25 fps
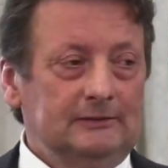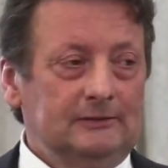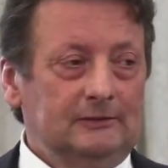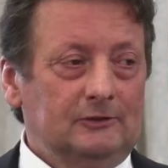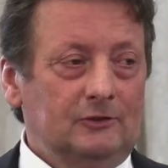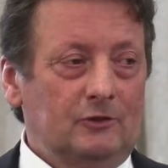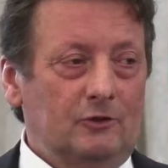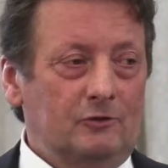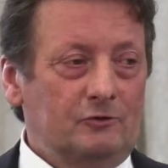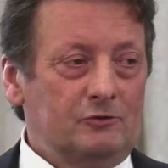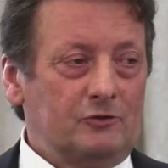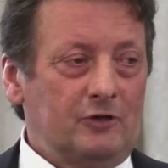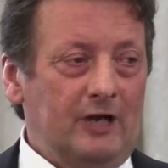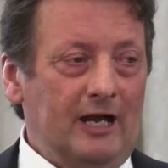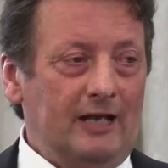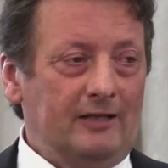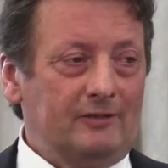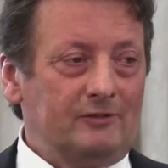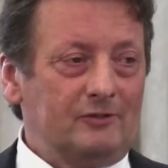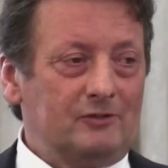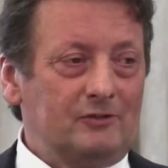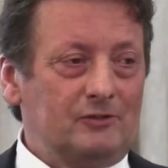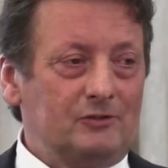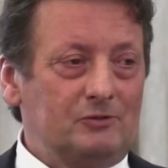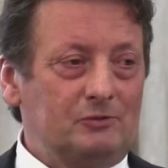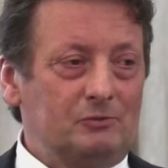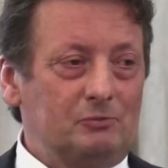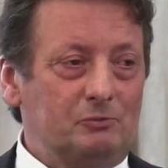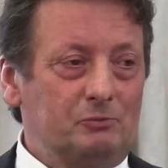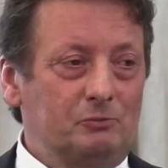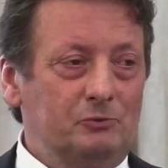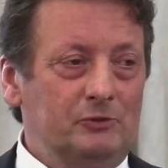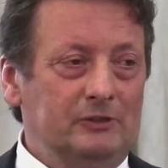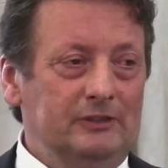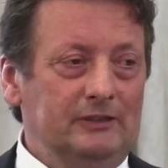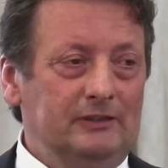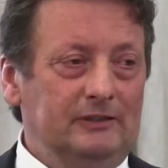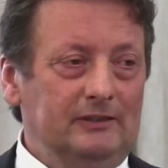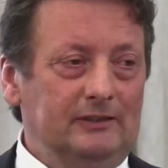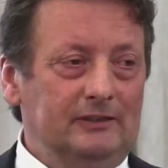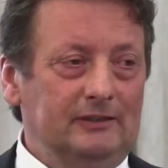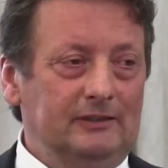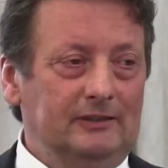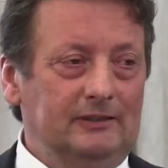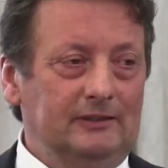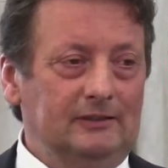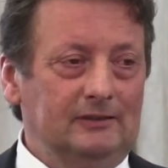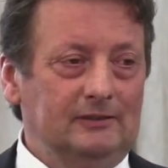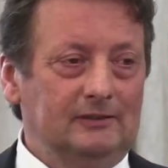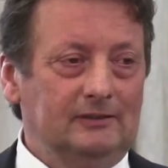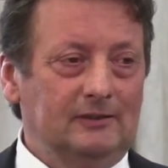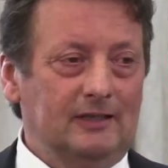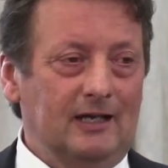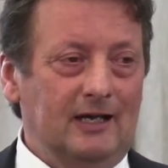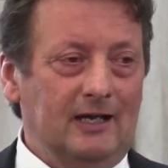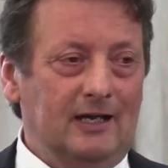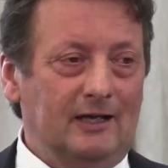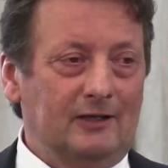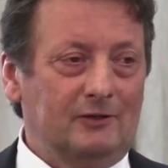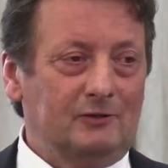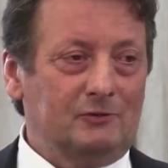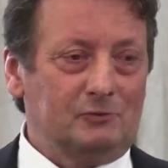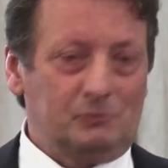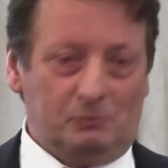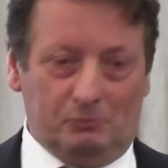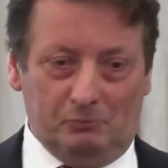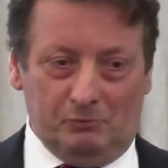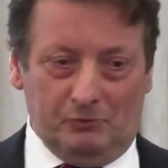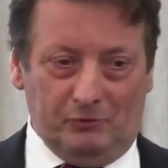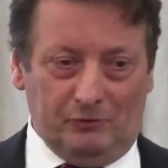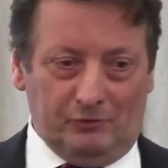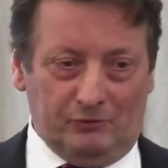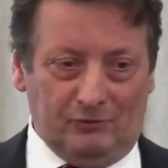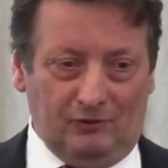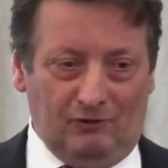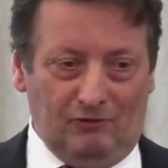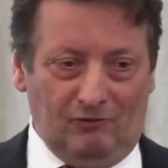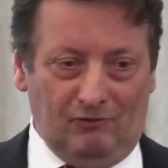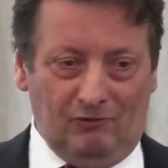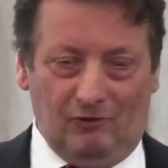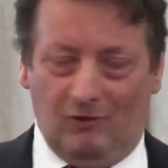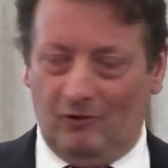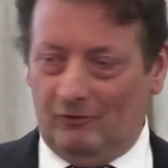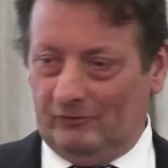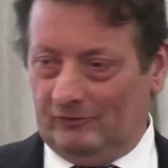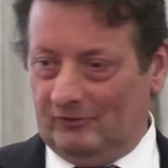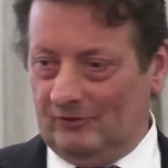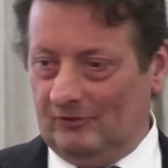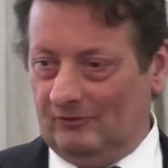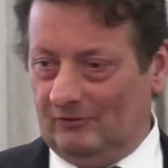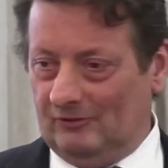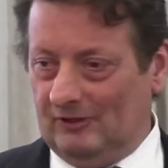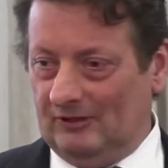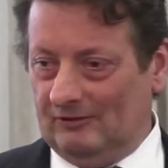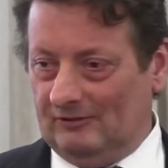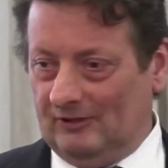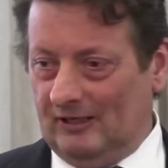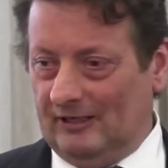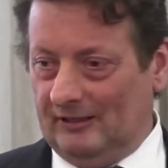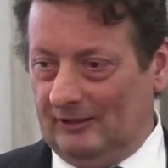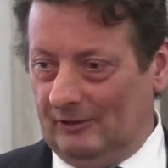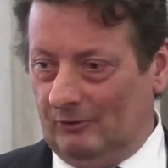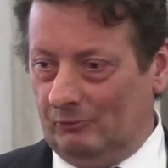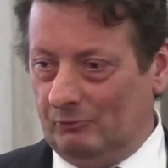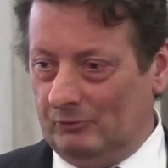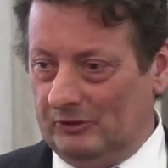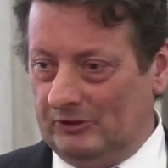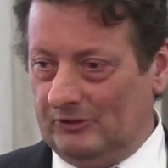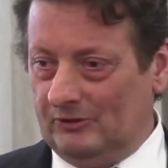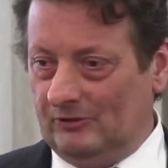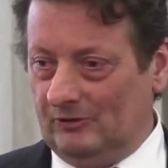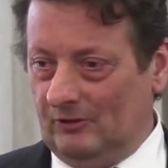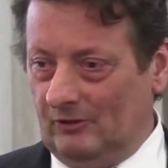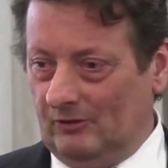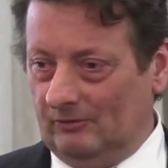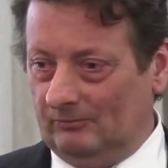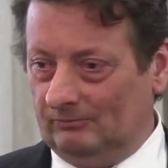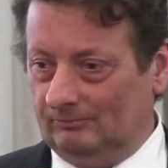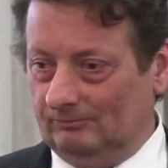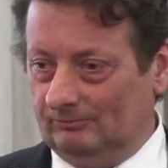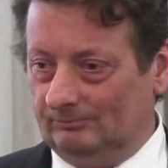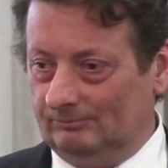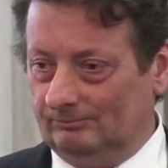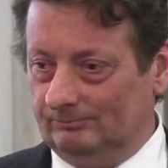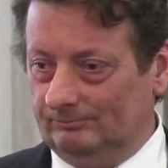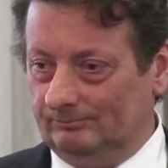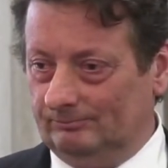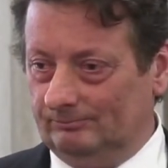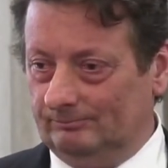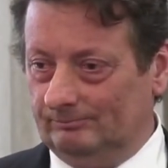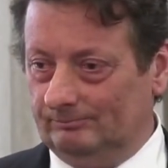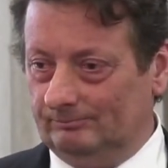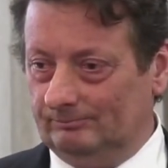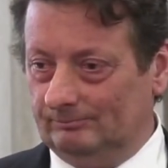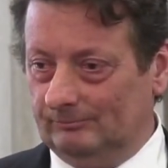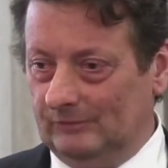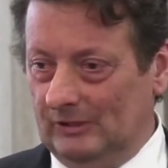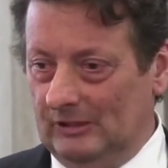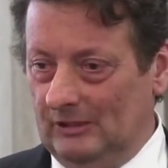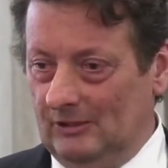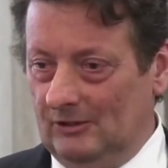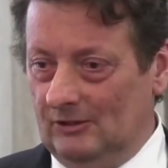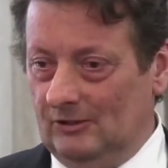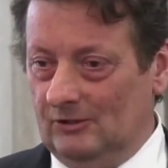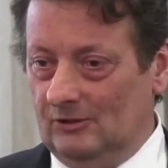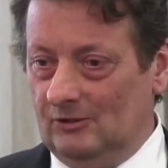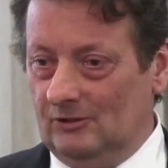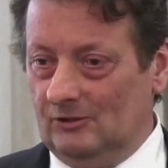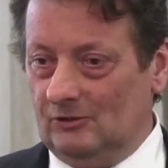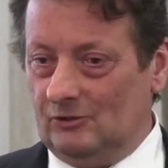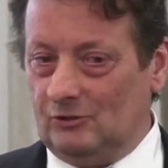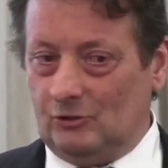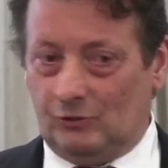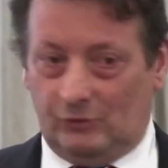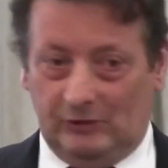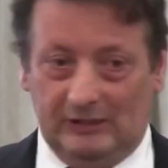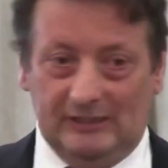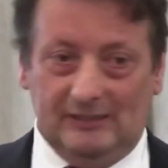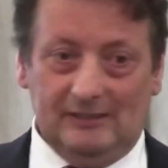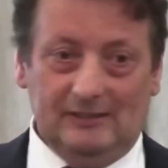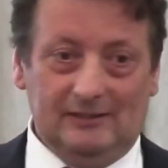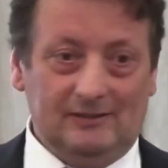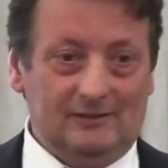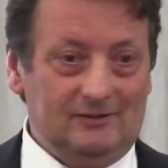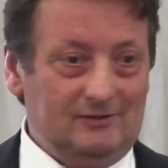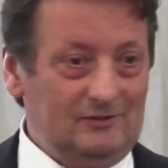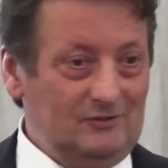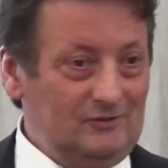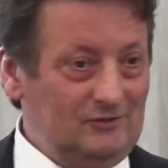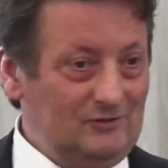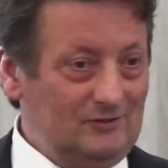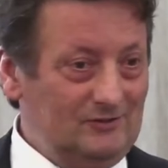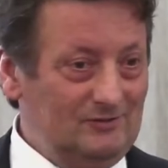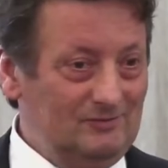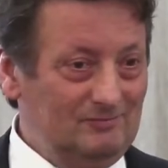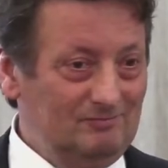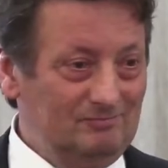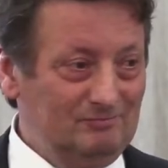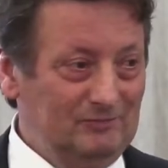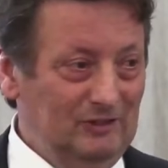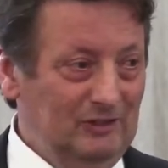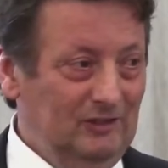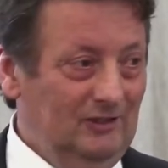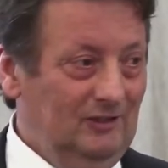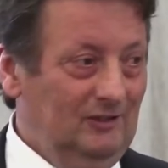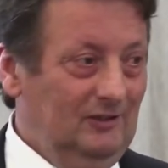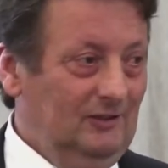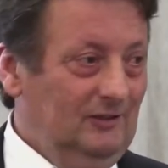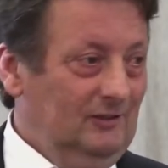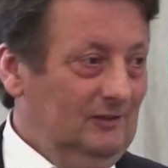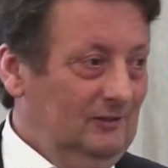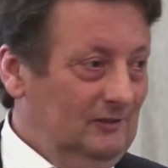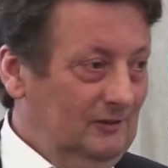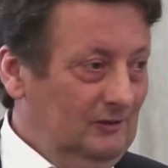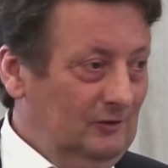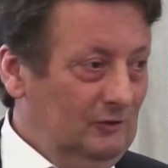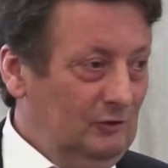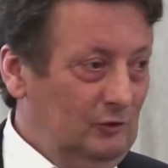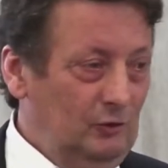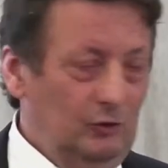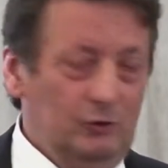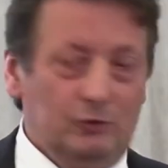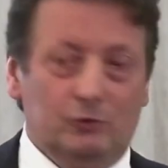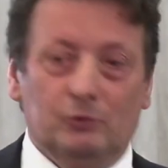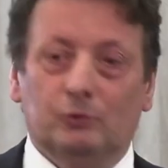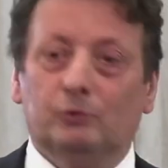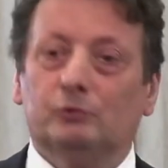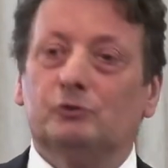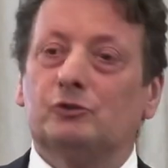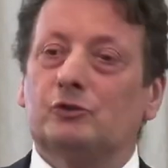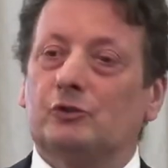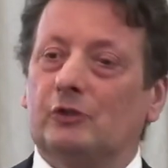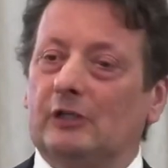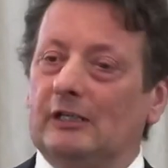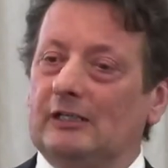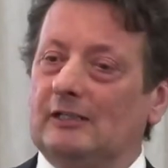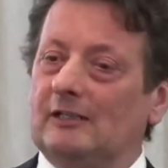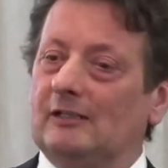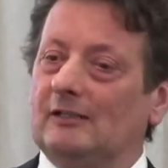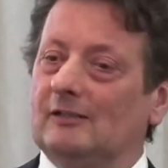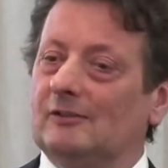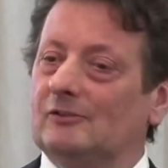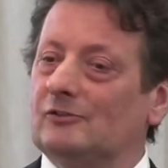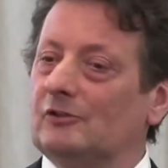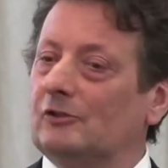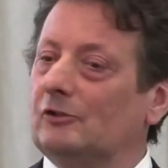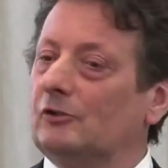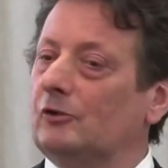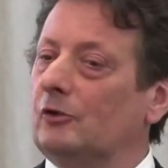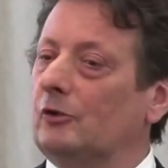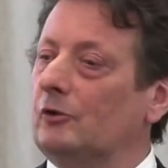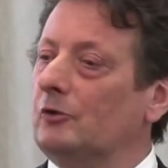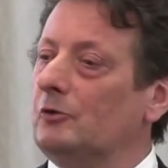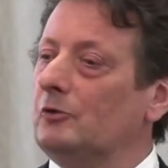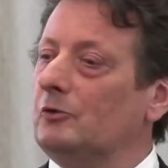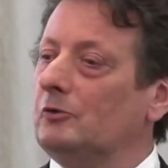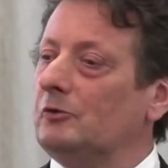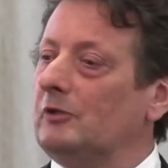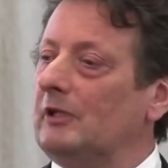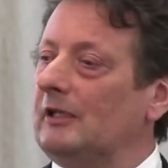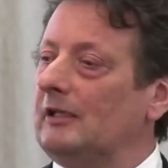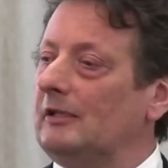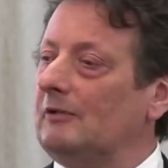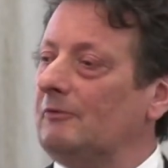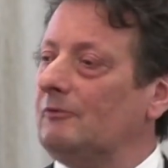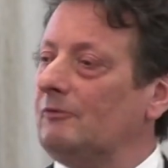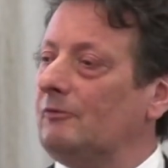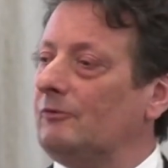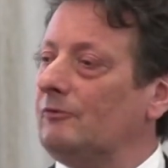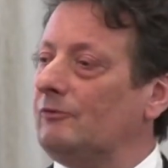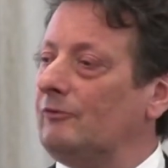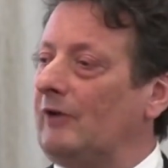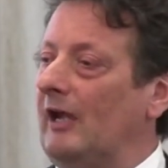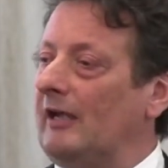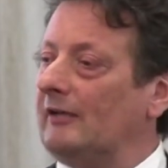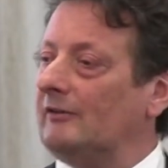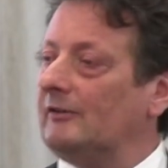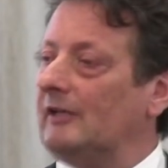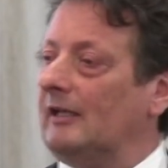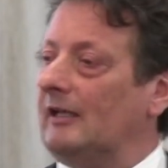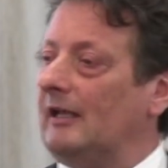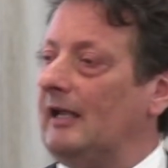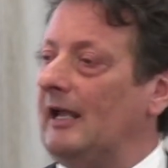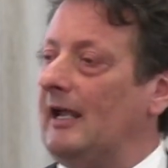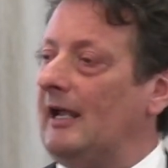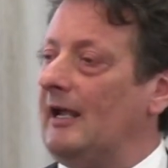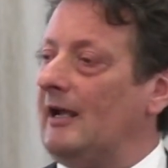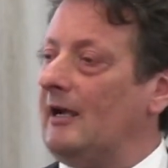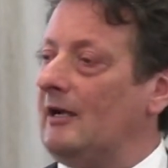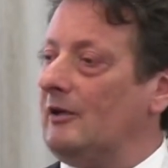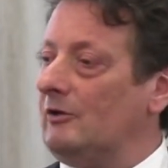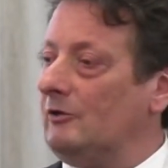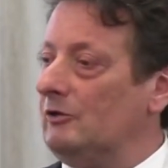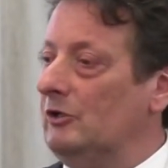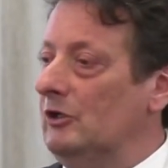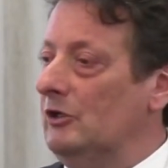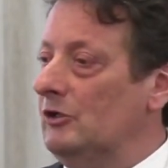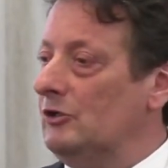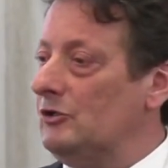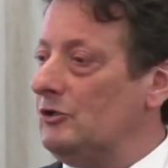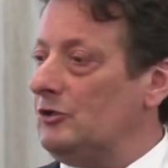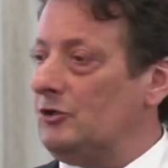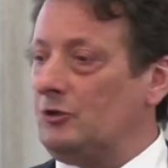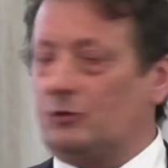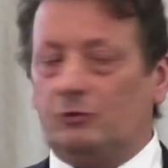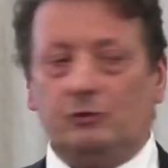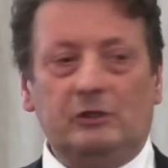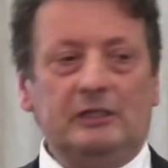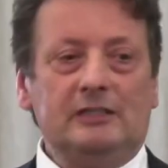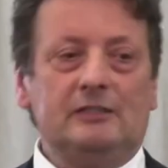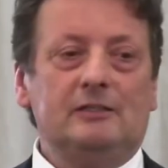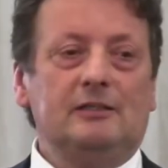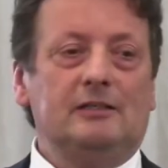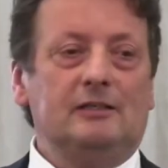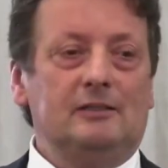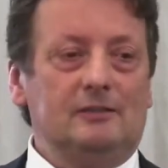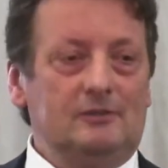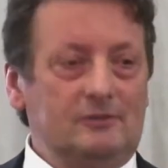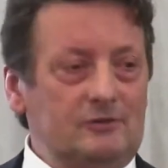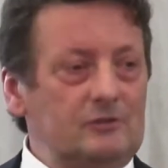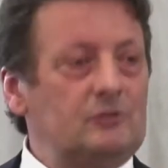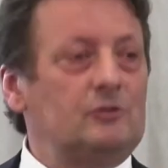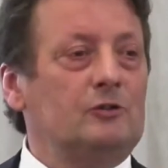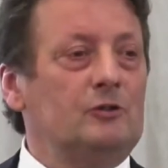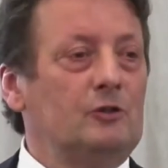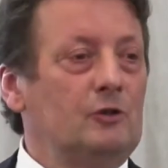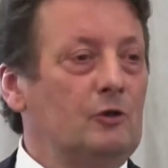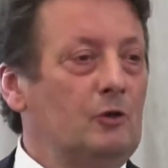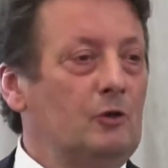Contracts really aren't worth a lot that they are written on. Treaties. Google treaties and Google the fact that how treaties